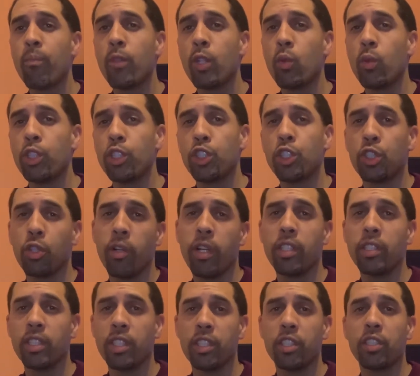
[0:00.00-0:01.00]
which
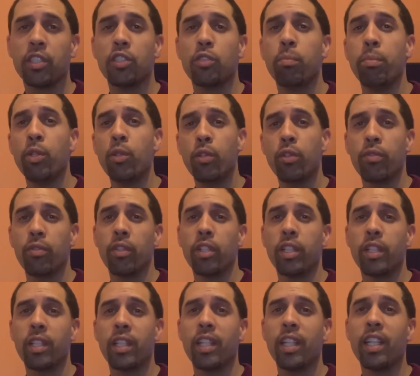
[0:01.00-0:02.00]
transitions
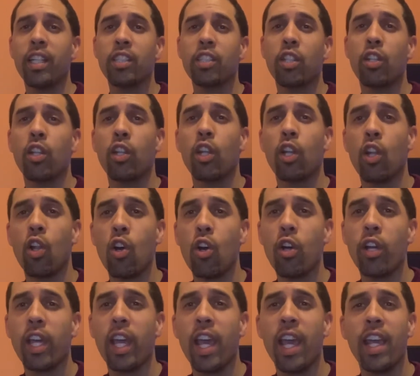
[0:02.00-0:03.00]
beautifully into the
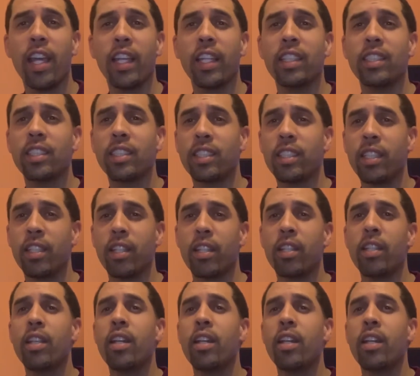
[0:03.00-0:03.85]
long hanging synth